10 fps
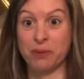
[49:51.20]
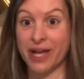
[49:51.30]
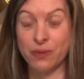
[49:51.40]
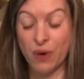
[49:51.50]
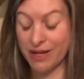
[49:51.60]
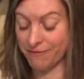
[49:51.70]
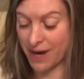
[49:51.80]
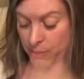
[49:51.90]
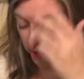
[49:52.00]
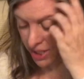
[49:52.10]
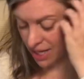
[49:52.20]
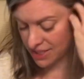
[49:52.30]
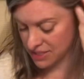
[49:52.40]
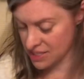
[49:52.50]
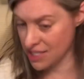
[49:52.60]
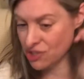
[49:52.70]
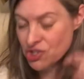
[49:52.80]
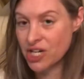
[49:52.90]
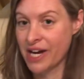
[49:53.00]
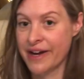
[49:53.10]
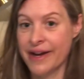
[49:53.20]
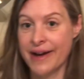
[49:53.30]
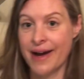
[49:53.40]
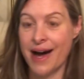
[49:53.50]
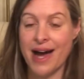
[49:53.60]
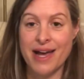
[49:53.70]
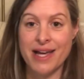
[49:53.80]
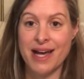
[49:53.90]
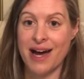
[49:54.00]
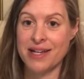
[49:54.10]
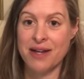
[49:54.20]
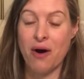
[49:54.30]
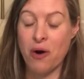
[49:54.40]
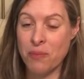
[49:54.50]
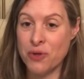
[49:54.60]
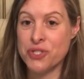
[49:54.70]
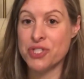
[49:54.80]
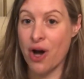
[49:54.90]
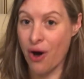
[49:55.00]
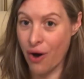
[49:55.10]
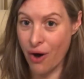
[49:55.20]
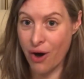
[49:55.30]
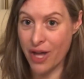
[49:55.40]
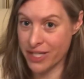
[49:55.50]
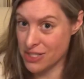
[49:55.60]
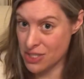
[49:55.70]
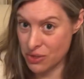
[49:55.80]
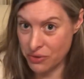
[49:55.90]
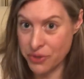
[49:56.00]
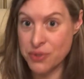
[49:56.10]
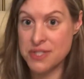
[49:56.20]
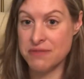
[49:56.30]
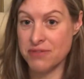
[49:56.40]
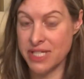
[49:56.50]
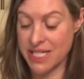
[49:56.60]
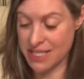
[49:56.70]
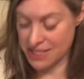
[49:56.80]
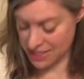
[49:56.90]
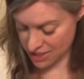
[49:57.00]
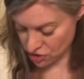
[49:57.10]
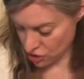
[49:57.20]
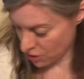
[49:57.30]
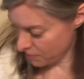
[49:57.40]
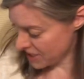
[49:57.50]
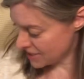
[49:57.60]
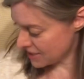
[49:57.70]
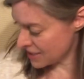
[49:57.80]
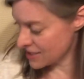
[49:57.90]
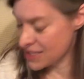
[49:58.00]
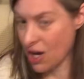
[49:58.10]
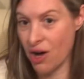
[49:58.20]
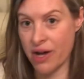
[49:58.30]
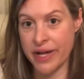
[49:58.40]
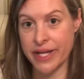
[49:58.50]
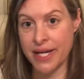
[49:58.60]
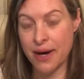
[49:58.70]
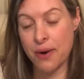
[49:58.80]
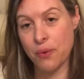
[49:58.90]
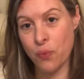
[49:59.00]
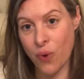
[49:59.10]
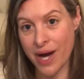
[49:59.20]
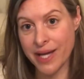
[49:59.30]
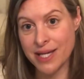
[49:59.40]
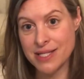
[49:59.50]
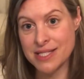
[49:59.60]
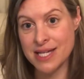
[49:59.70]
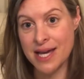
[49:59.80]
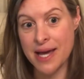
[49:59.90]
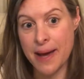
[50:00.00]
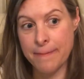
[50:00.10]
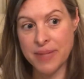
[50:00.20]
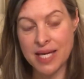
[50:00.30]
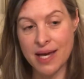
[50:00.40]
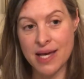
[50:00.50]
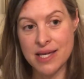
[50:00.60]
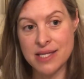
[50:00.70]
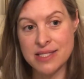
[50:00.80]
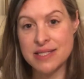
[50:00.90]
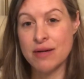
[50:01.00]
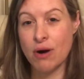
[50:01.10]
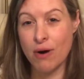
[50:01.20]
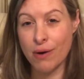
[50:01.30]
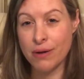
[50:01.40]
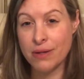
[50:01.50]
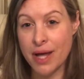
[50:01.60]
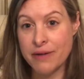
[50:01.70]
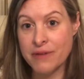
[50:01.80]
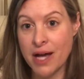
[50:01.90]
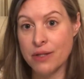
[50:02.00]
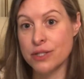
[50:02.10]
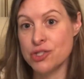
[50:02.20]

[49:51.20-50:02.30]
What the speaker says: plain white fabric. I stitch. I almost exclusively stitch her pieces on white because there are a lot of color